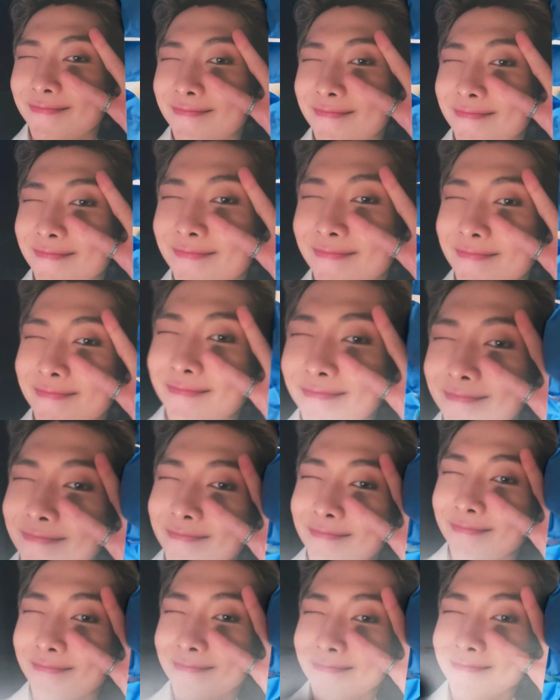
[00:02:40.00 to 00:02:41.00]
Oh, no,
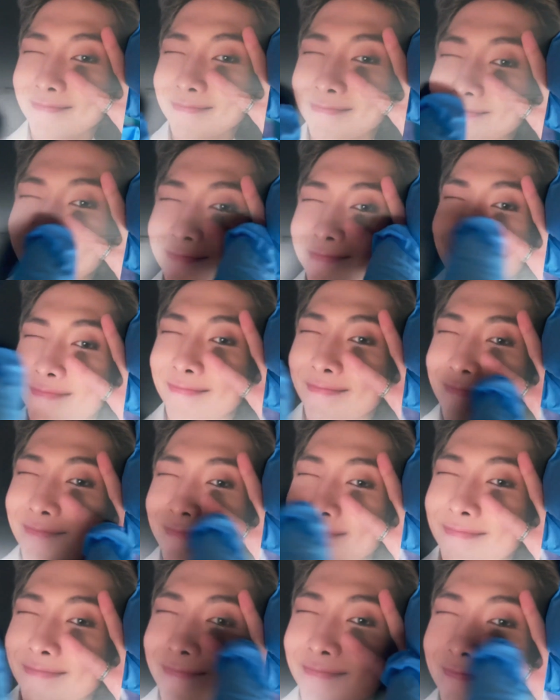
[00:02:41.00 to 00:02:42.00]
he is scratched
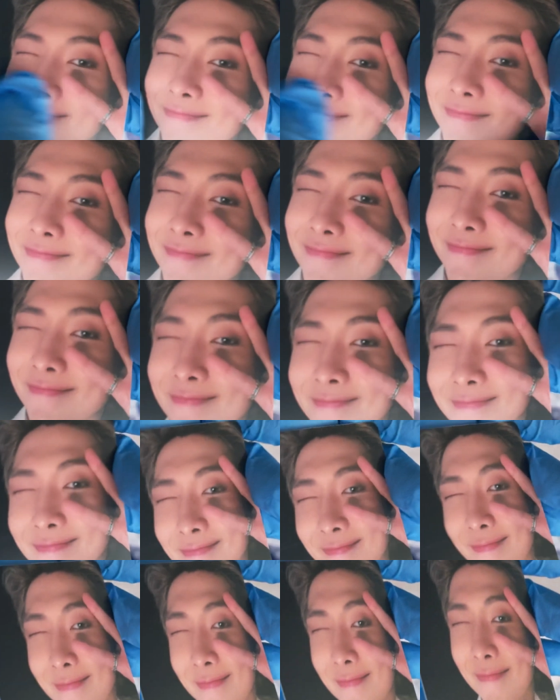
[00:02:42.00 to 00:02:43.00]
across from
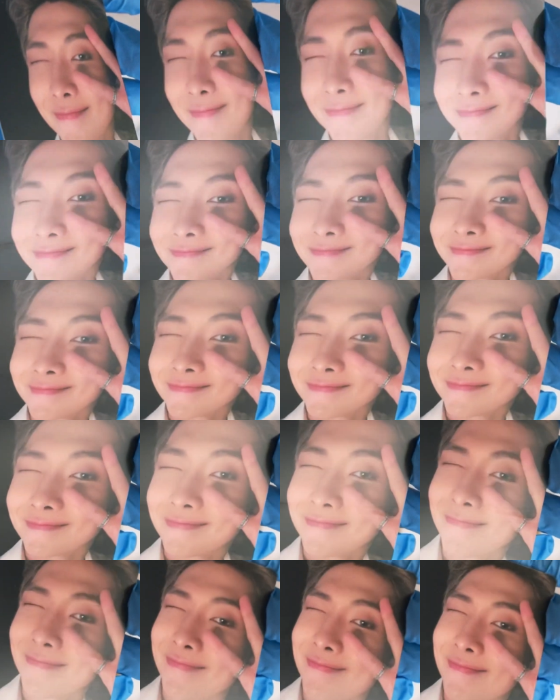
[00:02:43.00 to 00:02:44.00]
here. Do you see that?
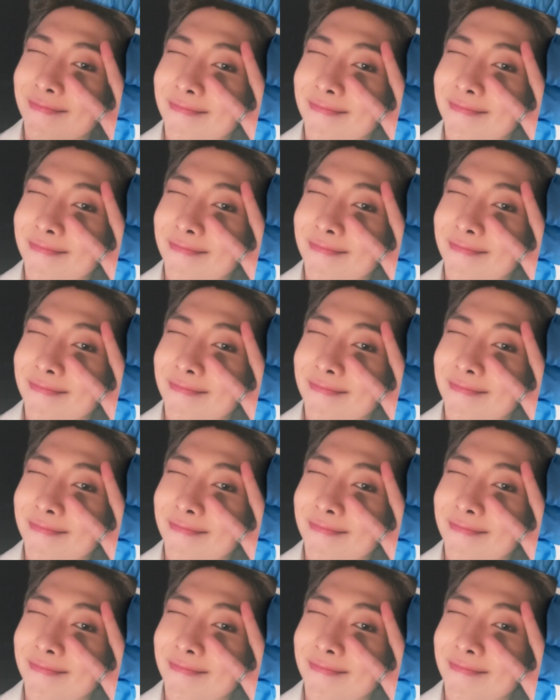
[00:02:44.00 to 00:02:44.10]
